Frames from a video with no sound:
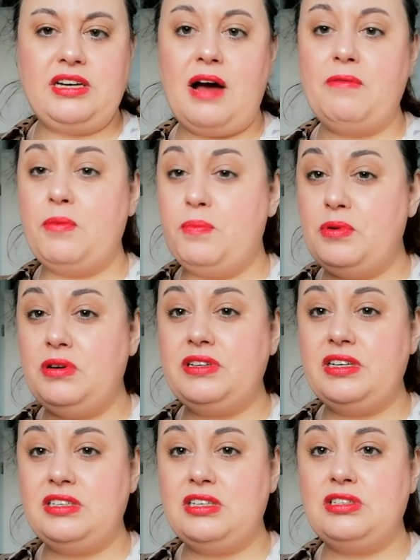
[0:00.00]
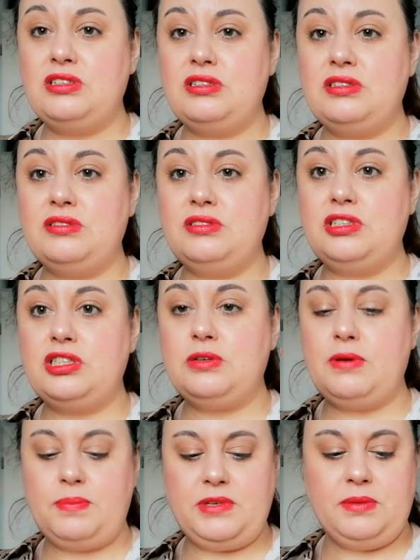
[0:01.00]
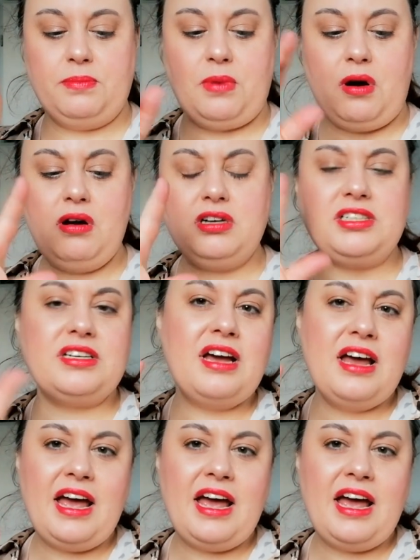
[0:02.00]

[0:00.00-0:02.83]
I will put it in the description box.